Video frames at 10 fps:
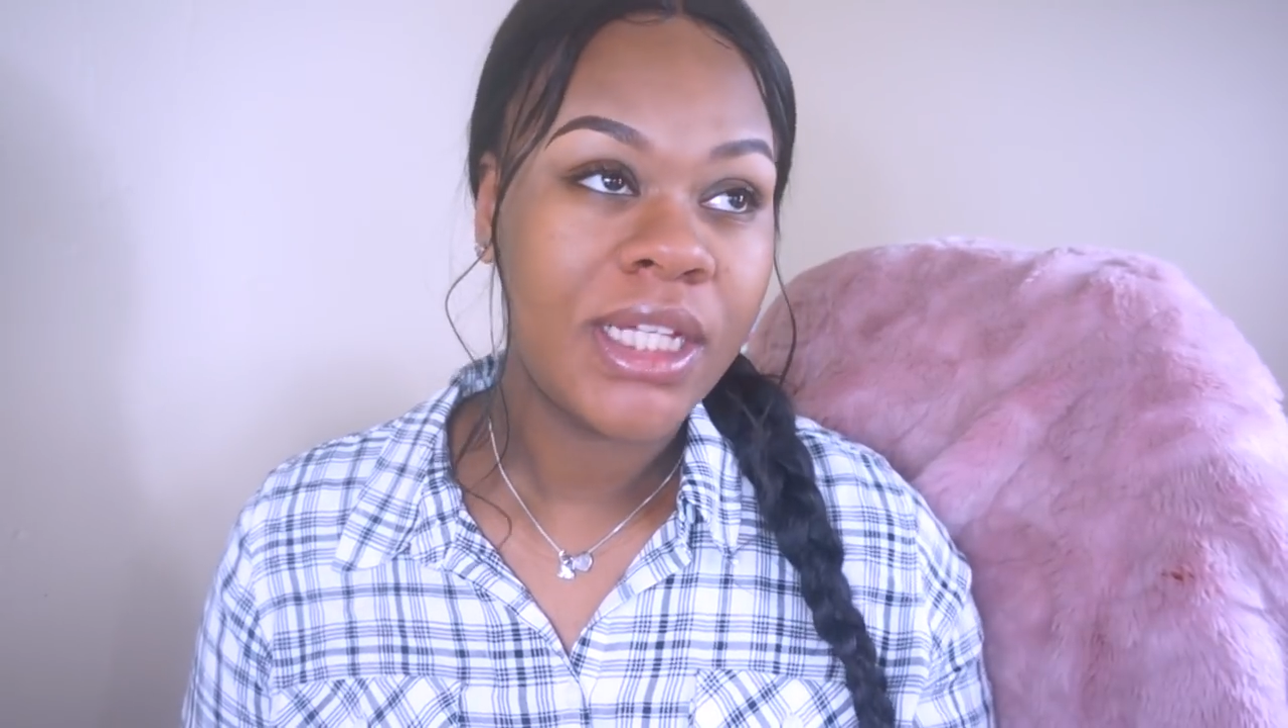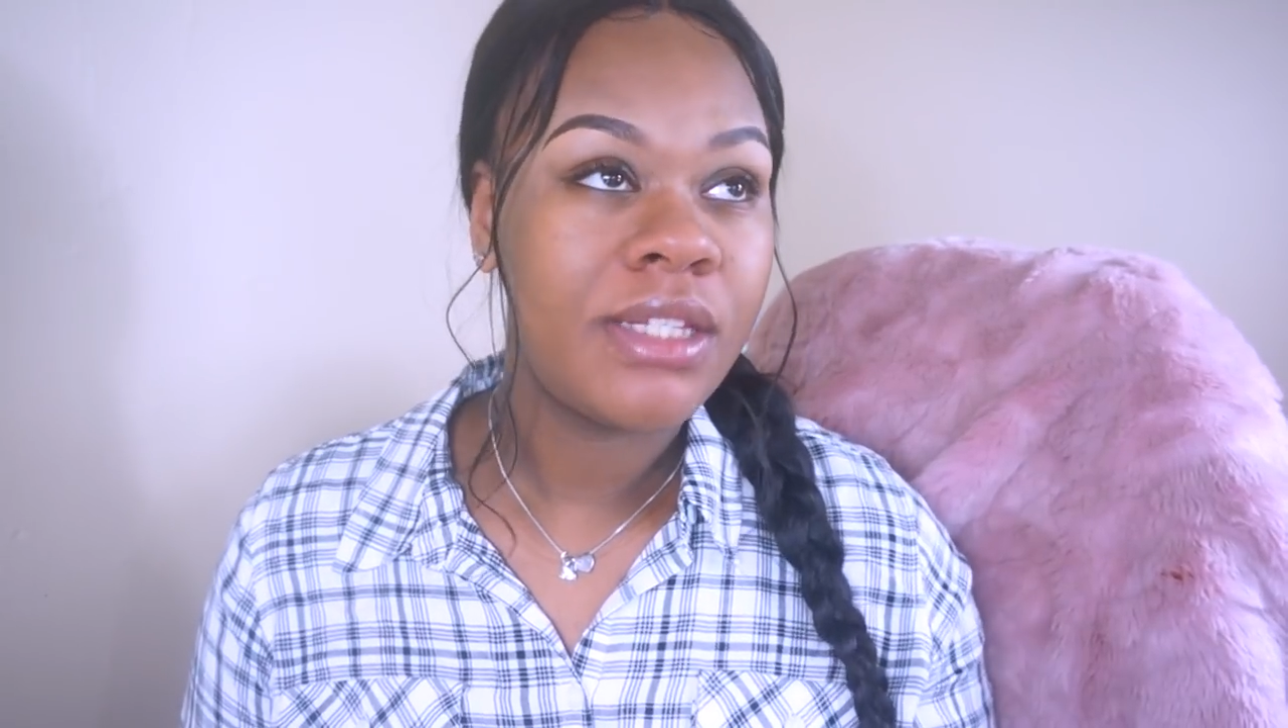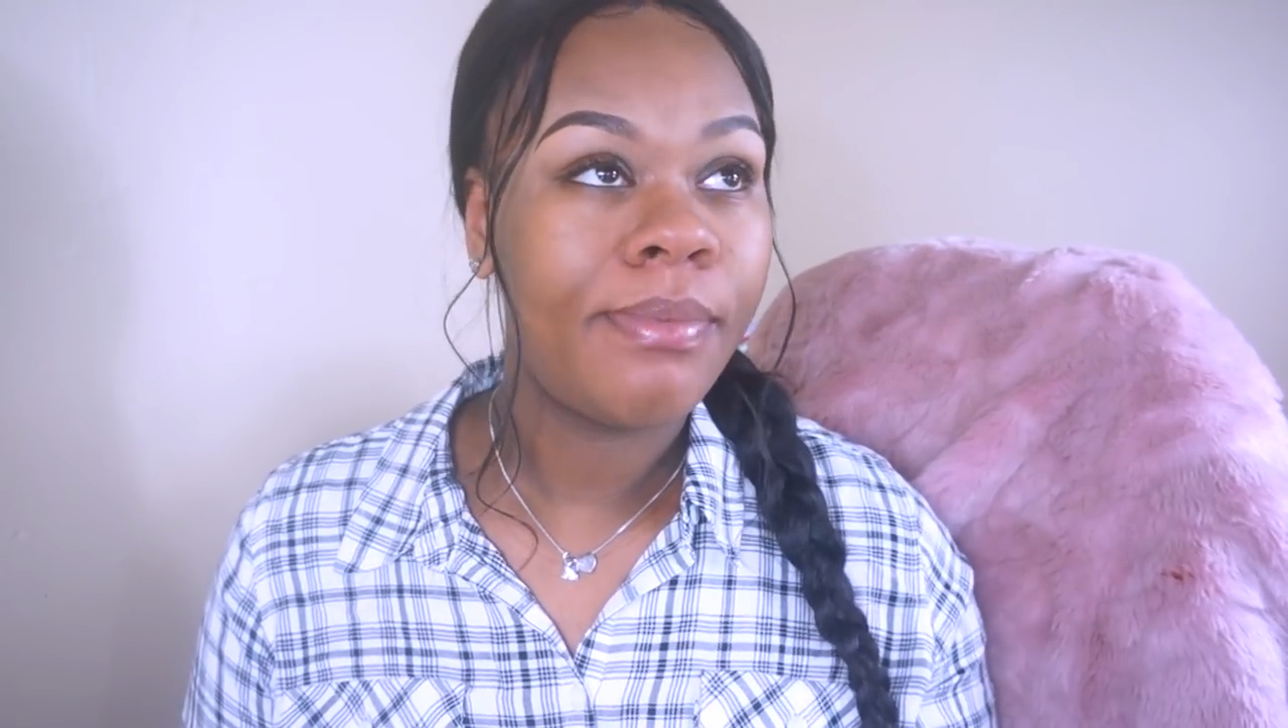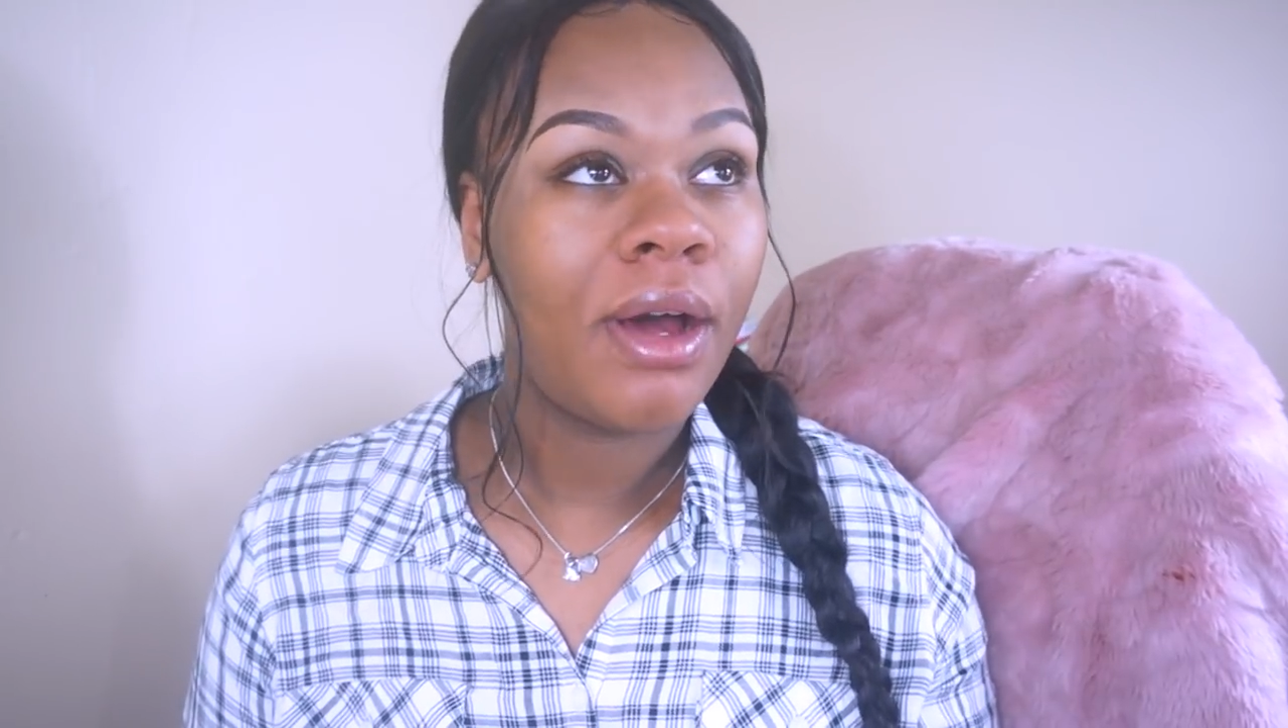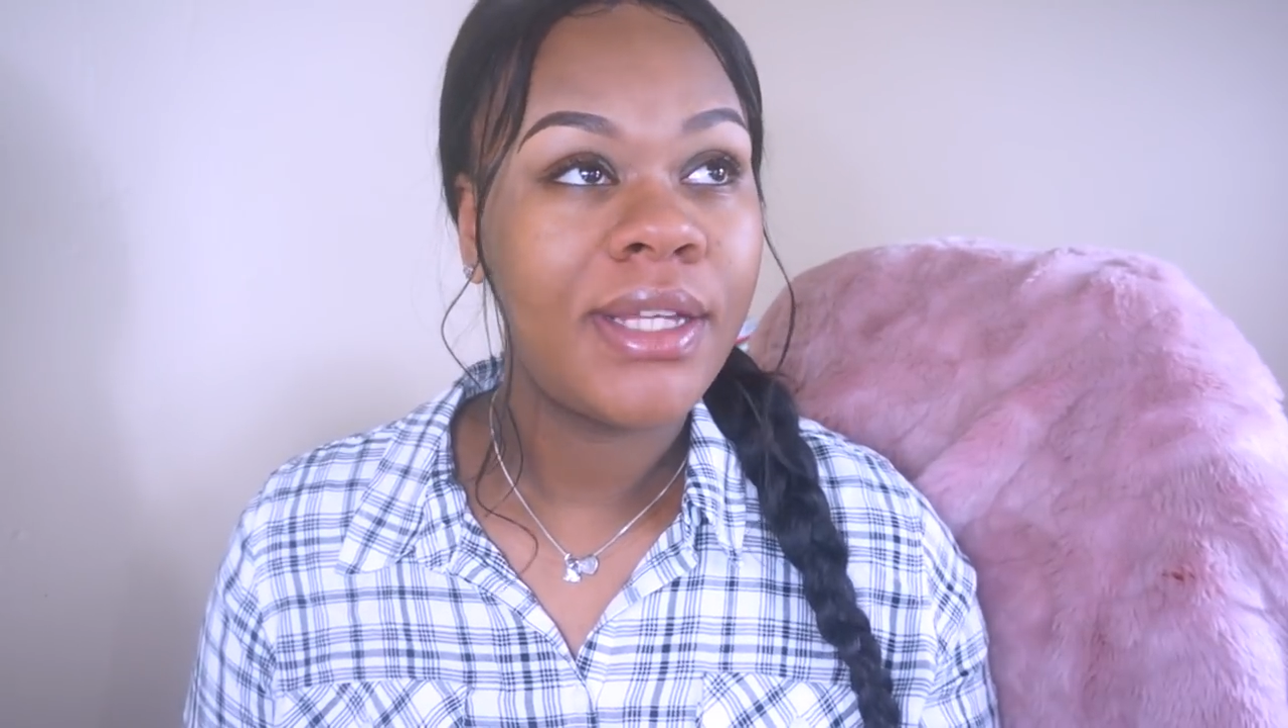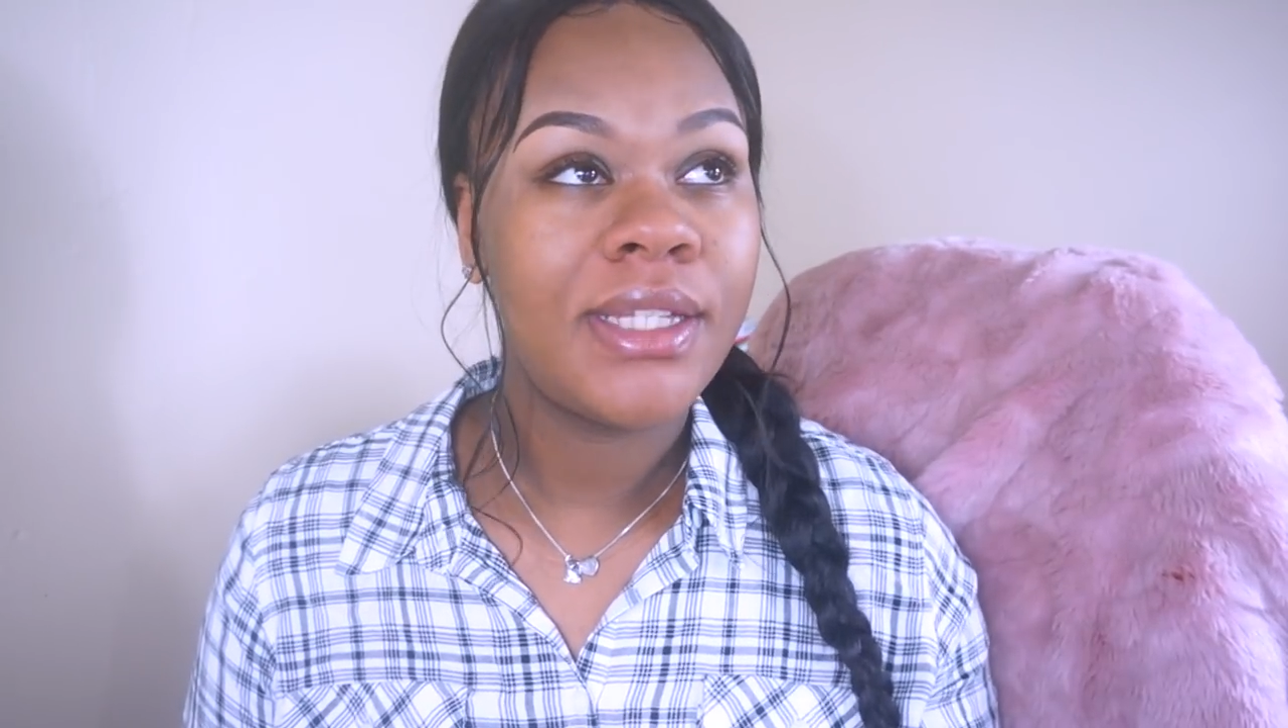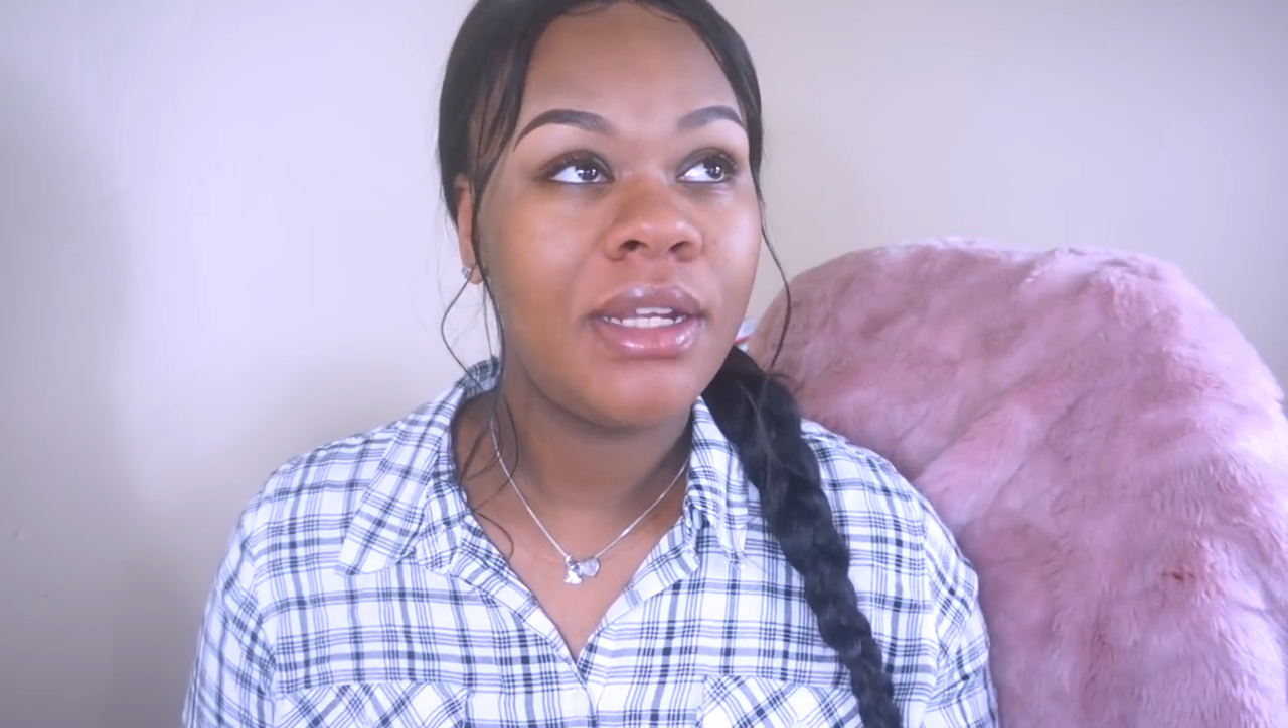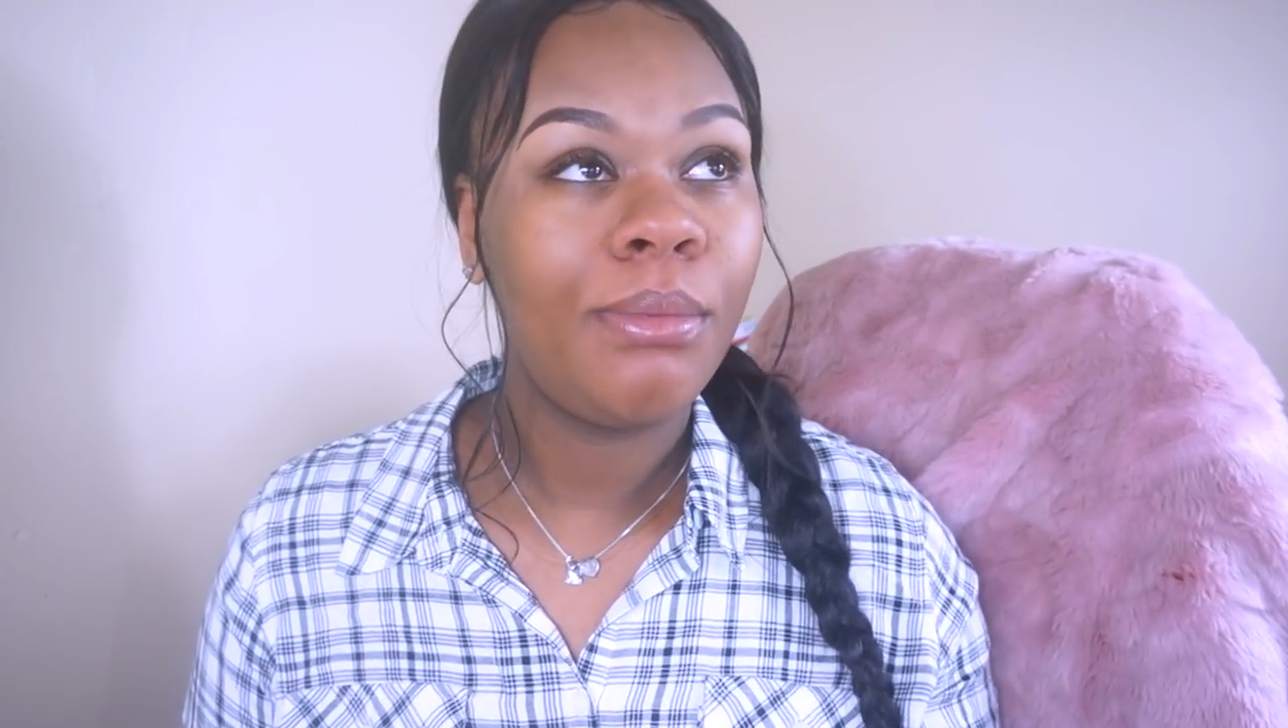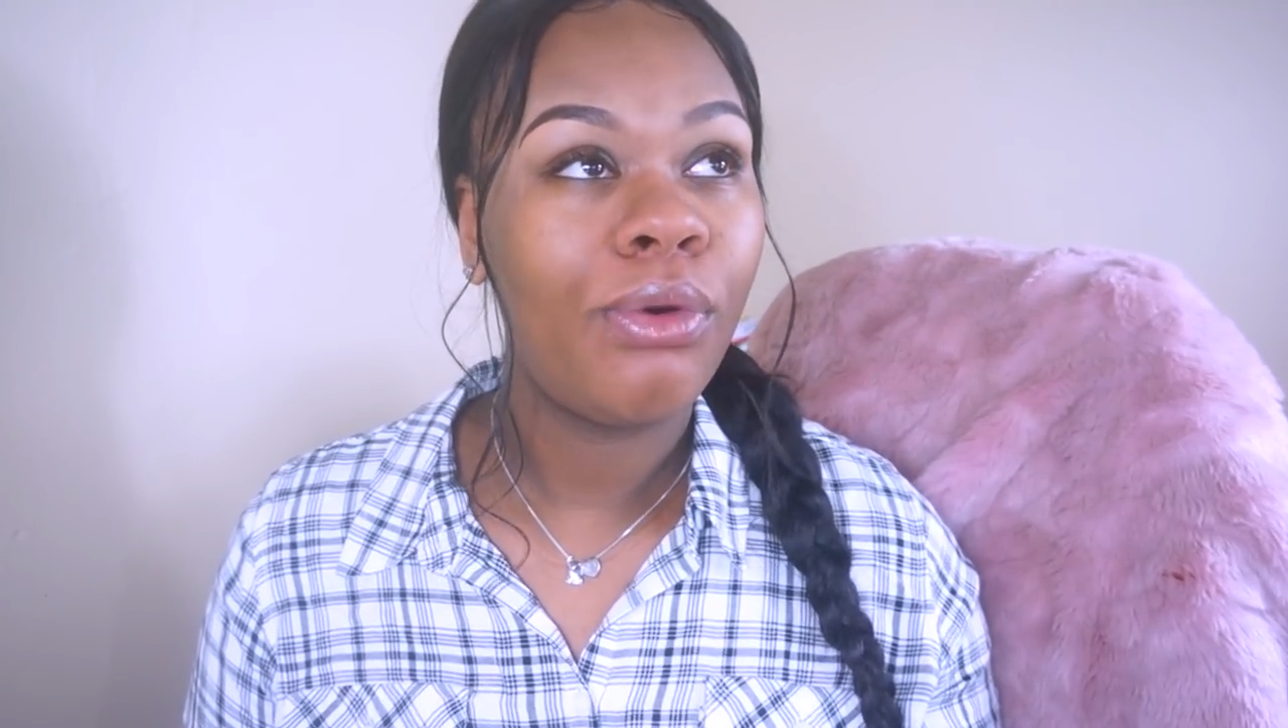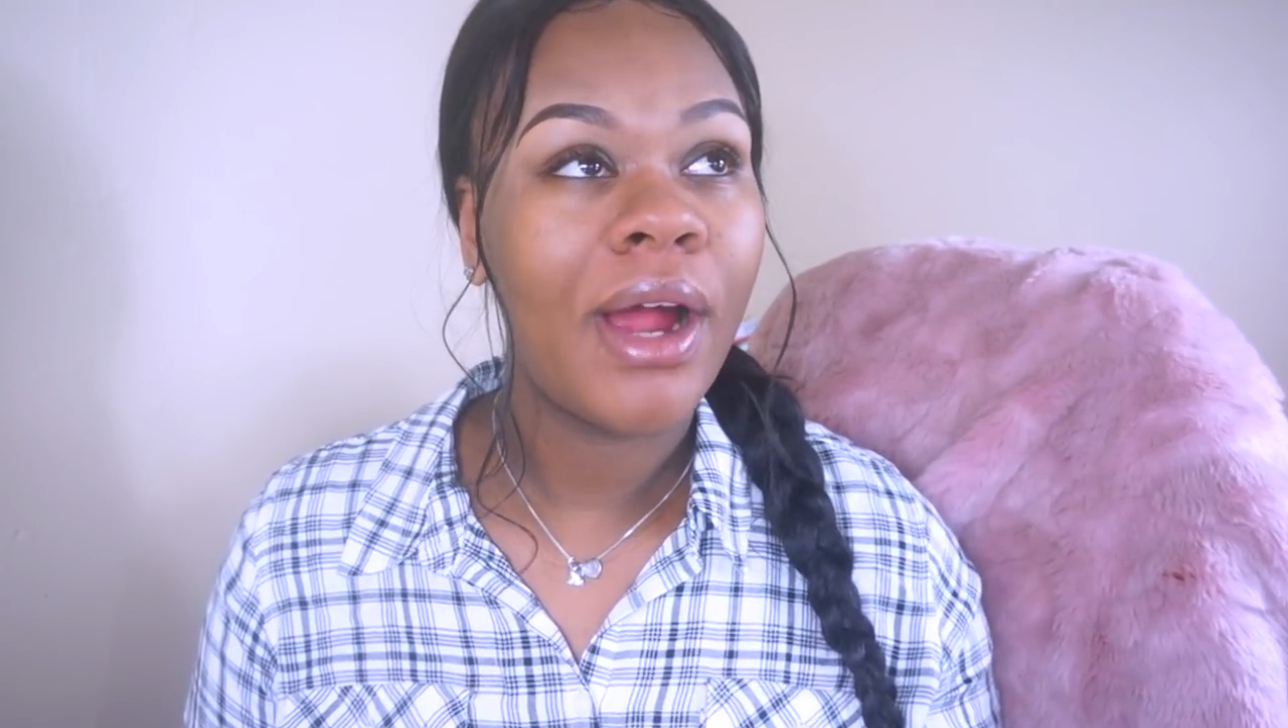this boss
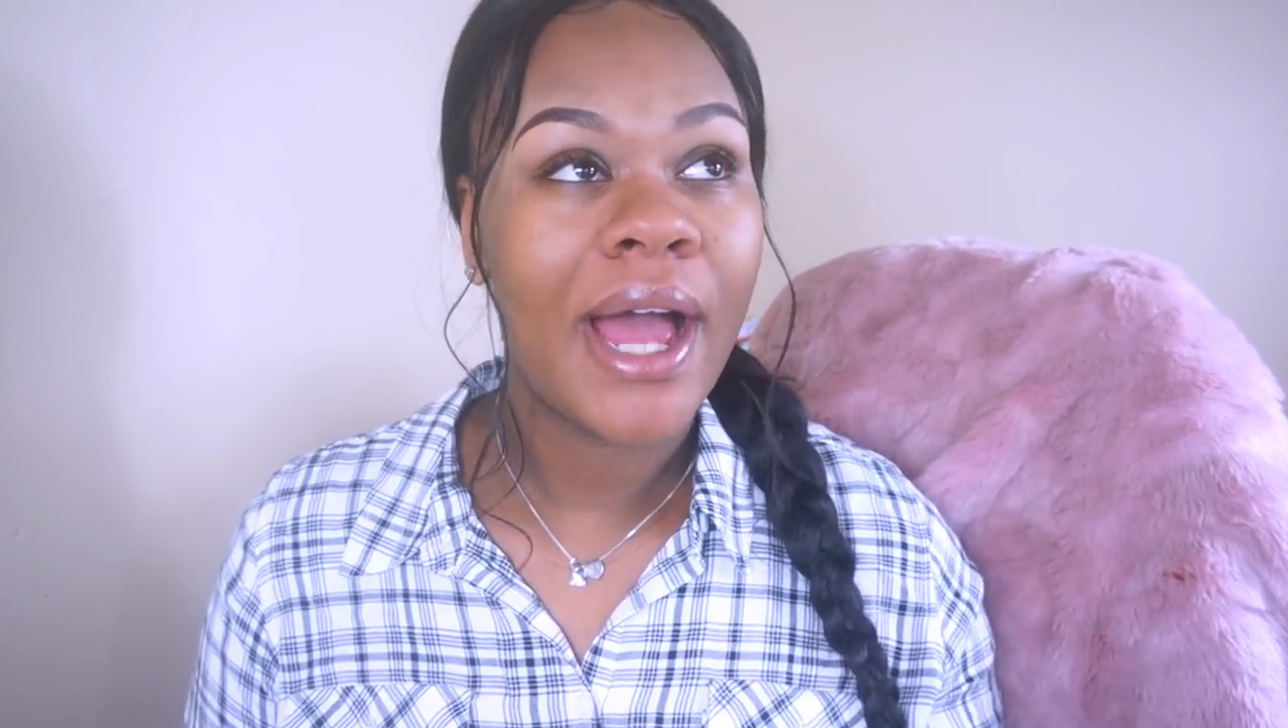anymore.